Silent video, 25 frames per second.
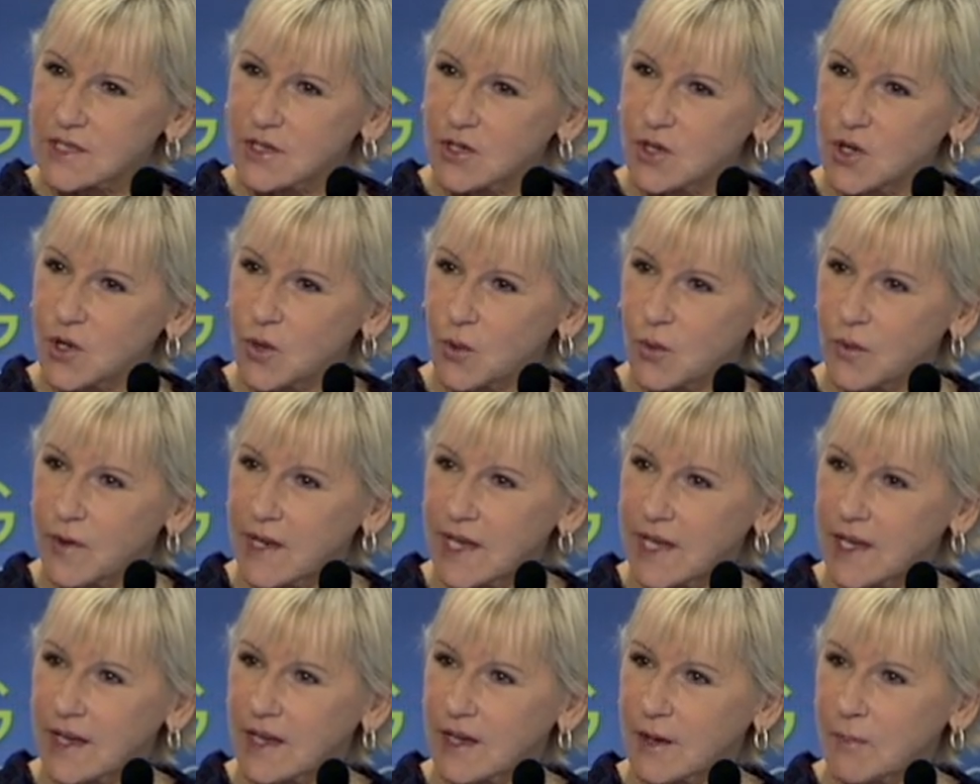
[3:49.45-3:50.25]

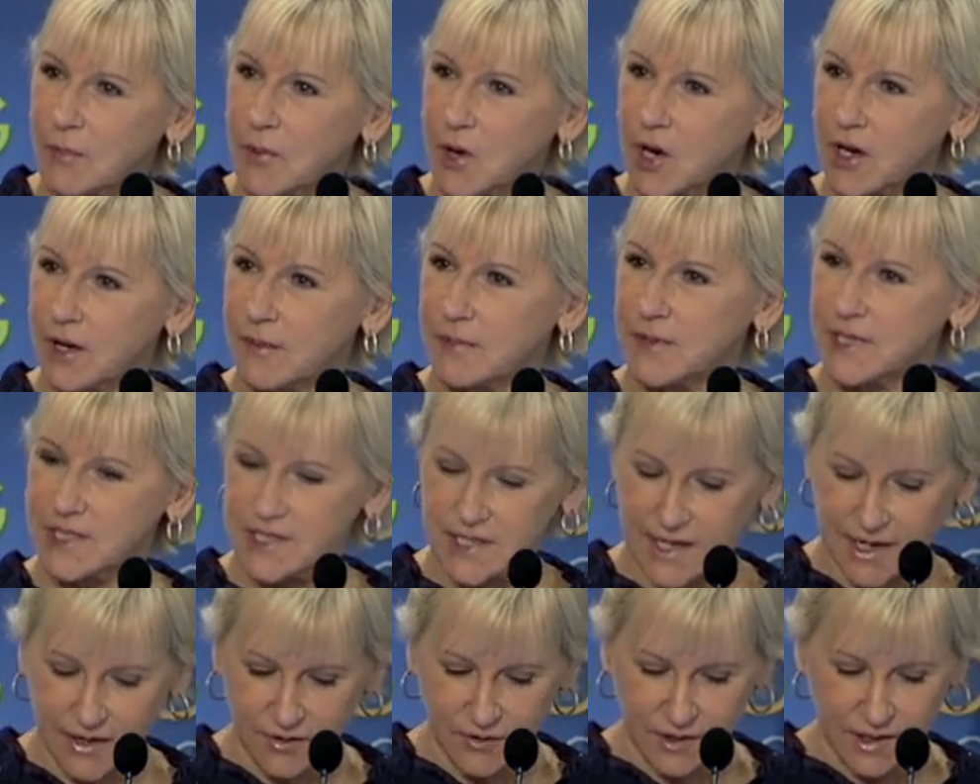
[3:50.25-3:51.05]
knowing a
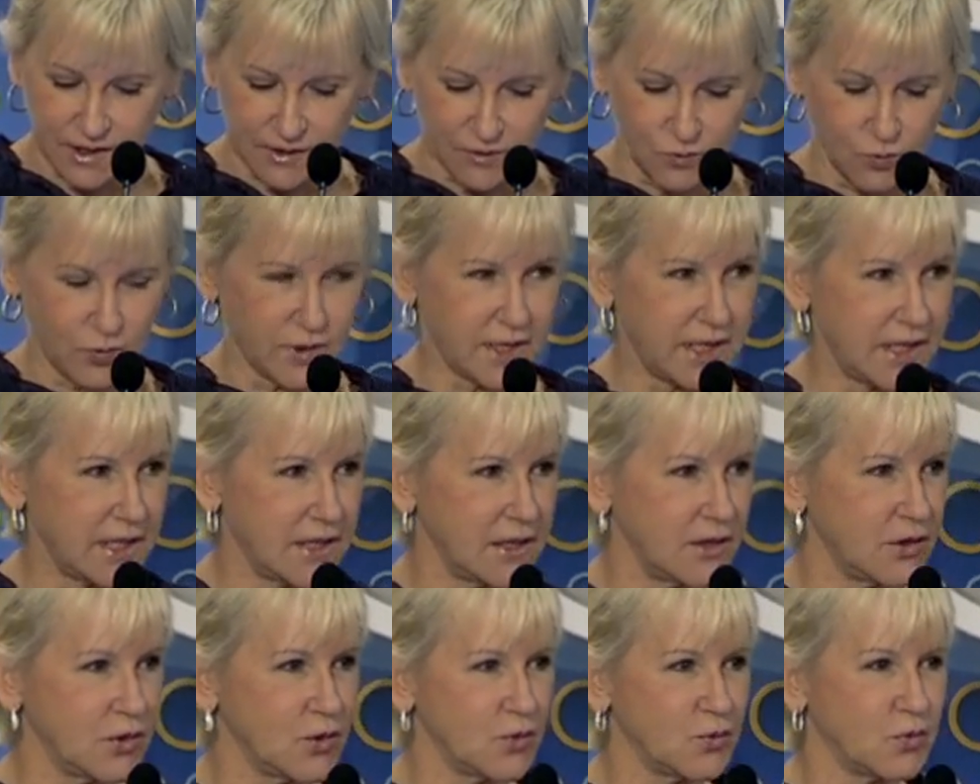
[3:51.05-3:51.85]
parliamentarian,
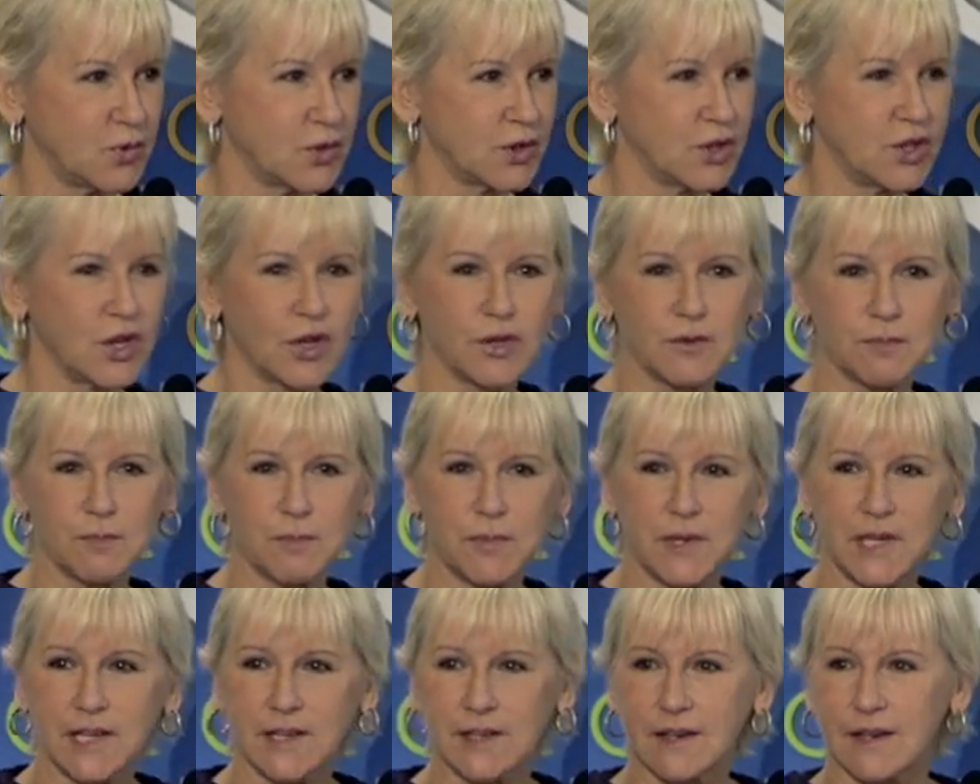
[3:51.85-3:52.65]
you would
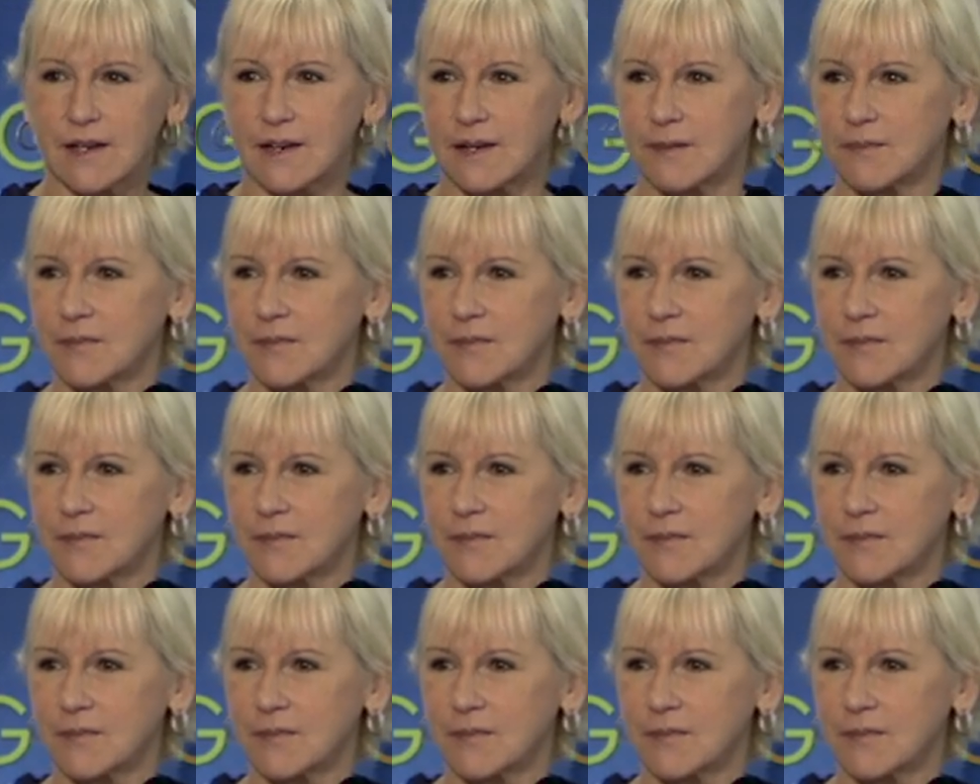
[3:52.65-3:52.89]
not be